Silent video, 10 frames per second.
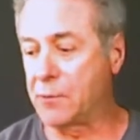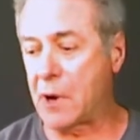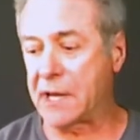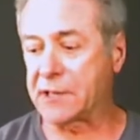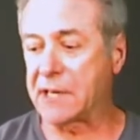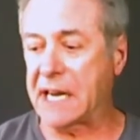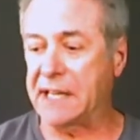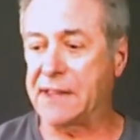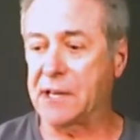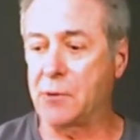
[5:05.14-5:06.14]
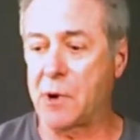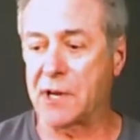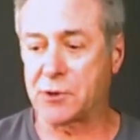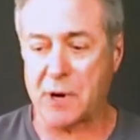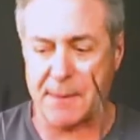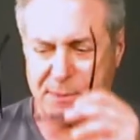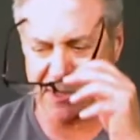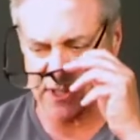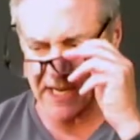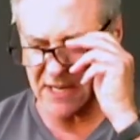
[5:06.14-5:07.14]
of water, anything you want to drop
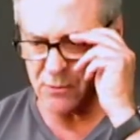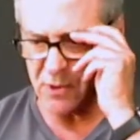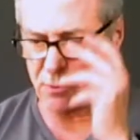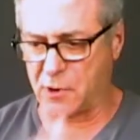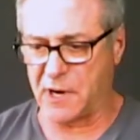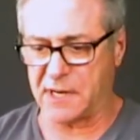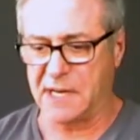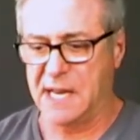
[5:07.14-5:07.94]
this in will work.